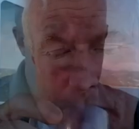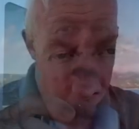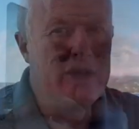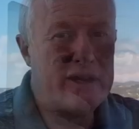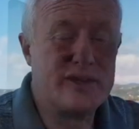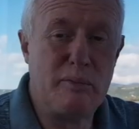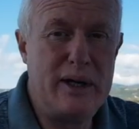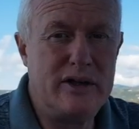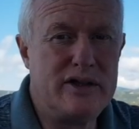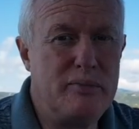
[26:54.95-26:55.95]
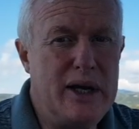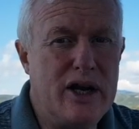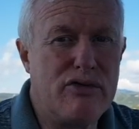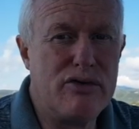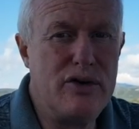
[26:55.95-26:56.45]
Okay, so be, to be
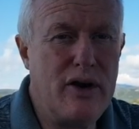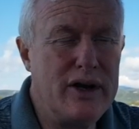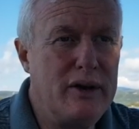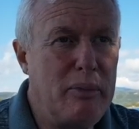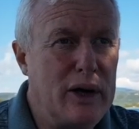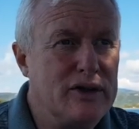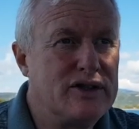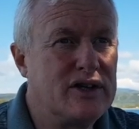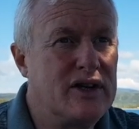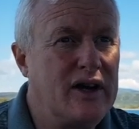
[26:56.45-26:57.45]
crew on a boat,